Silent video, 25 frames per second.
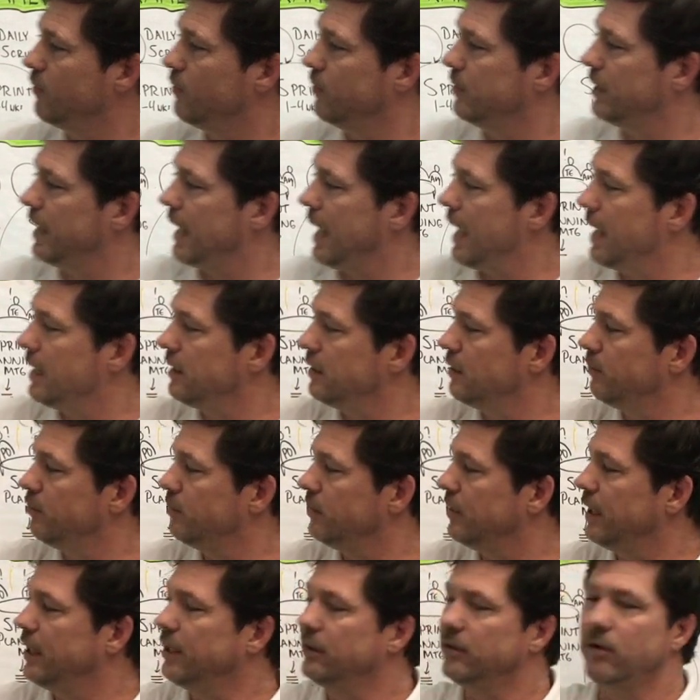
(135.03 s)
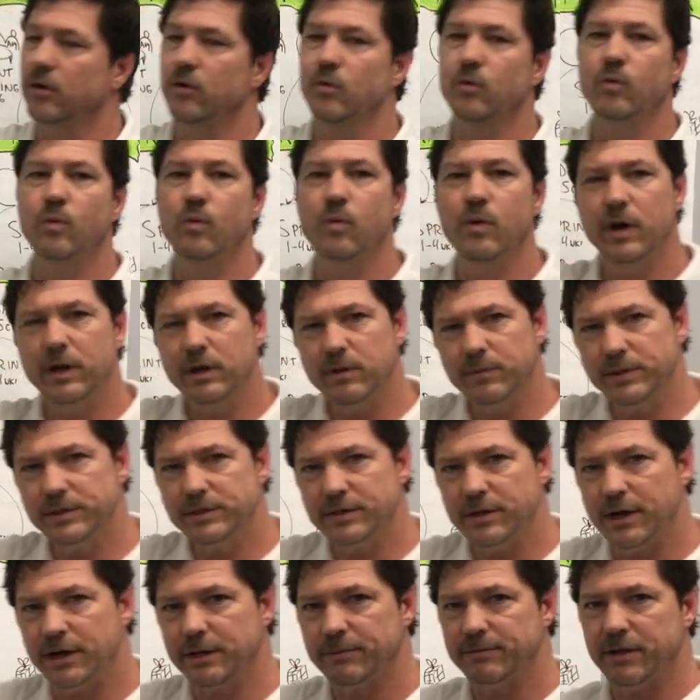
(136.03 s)
land the plane on what are we
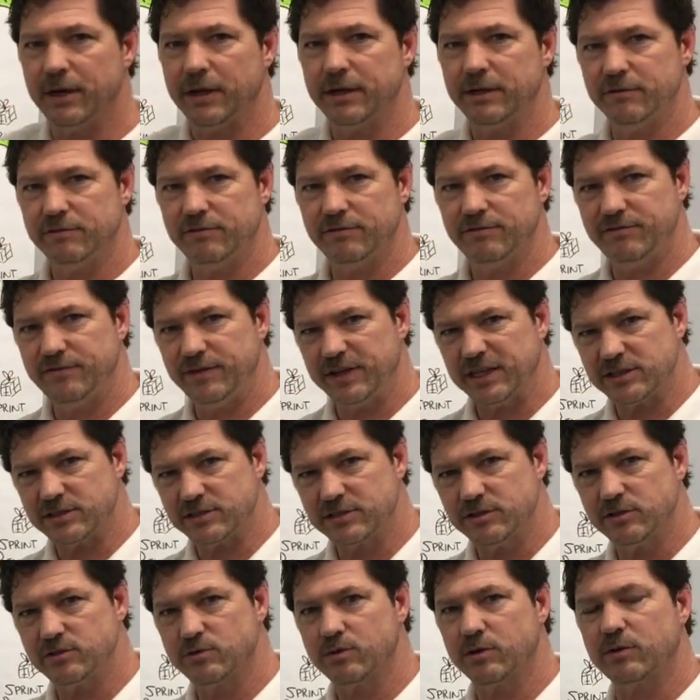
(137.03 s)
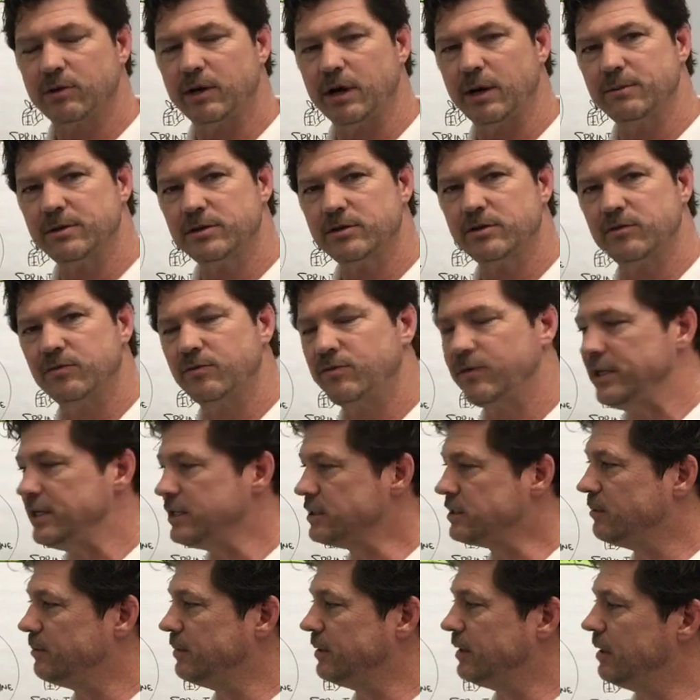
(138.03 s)
talking about and fix those requirements and
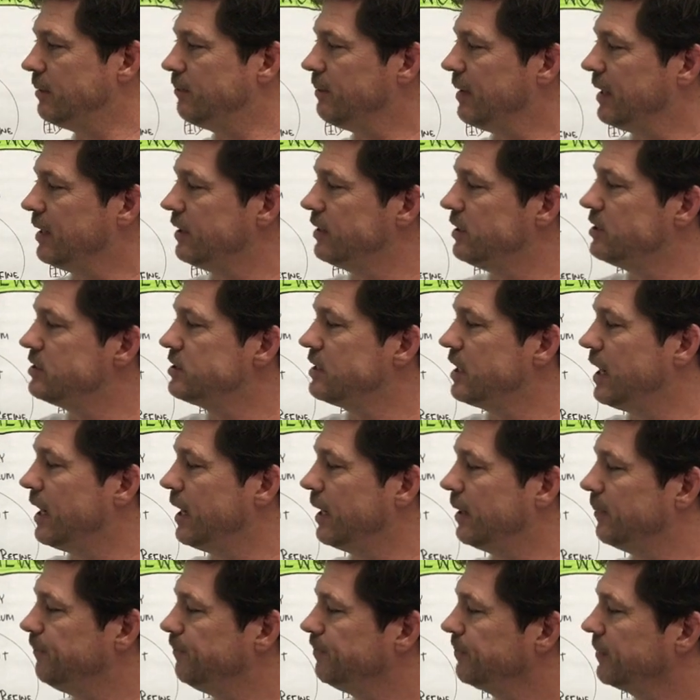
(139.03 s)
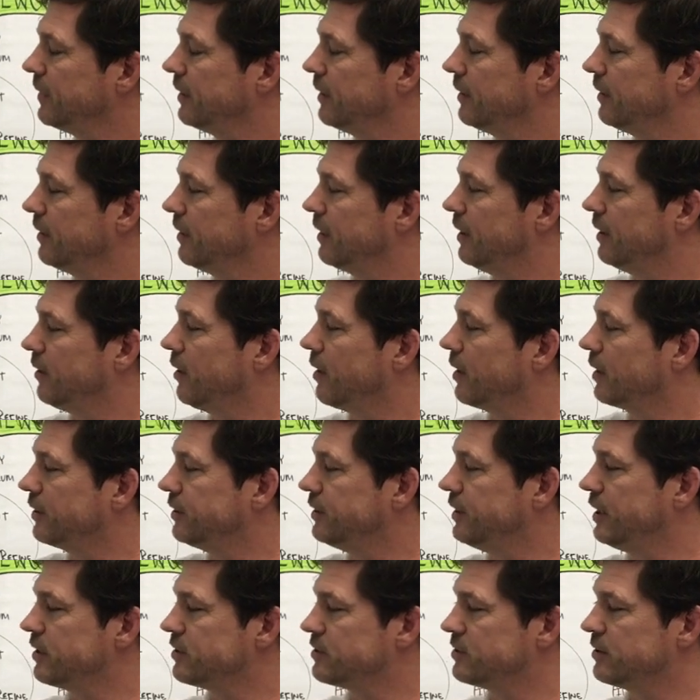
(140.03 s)
freeze them and then make a design and
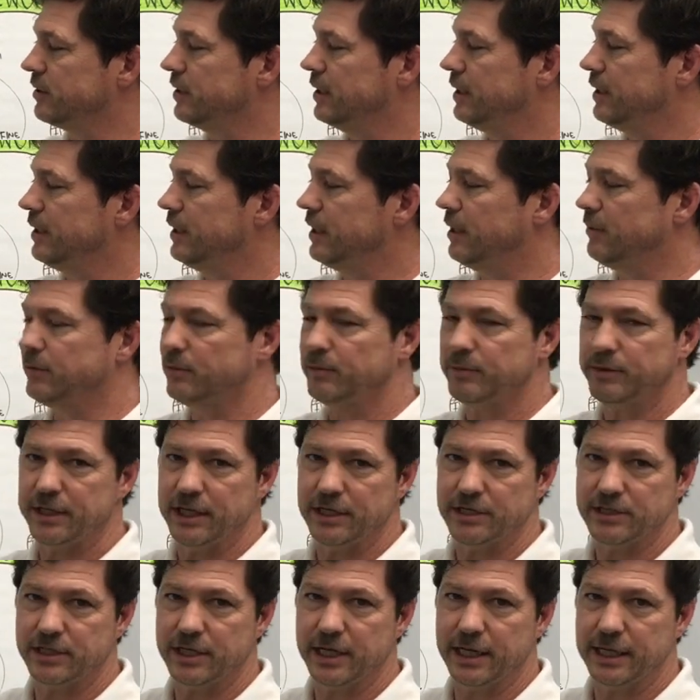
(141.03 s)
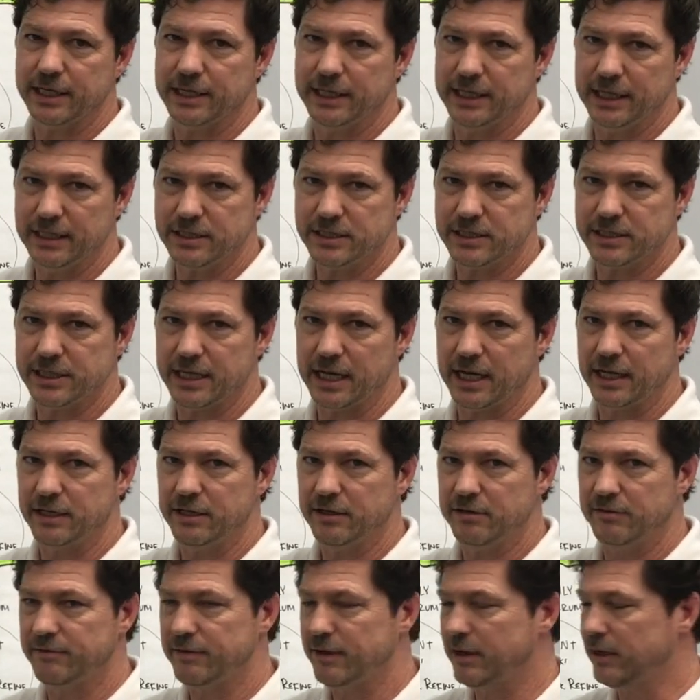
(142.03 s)
architecture implementation against
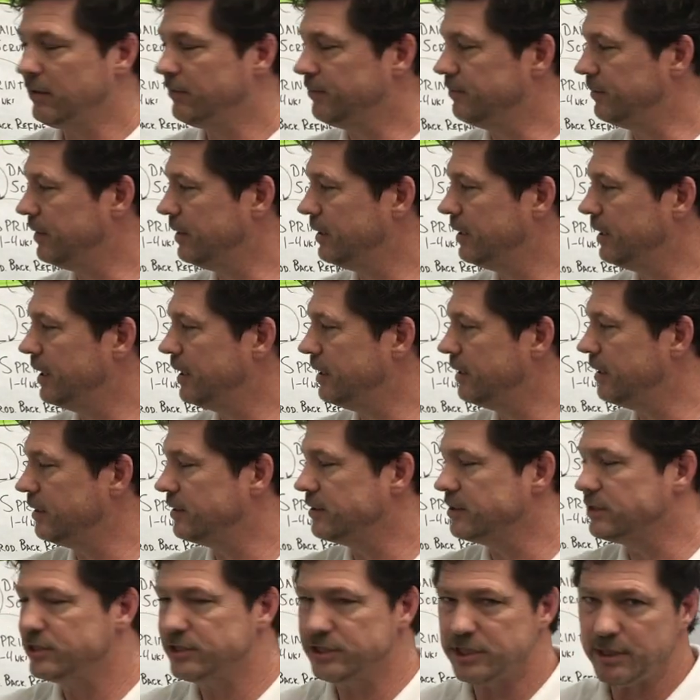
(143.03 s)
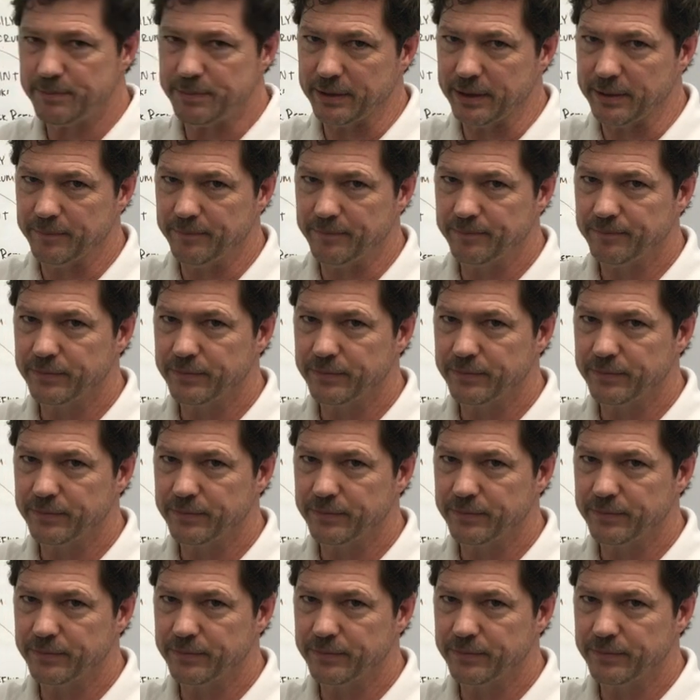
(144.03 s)
that development and then ship it.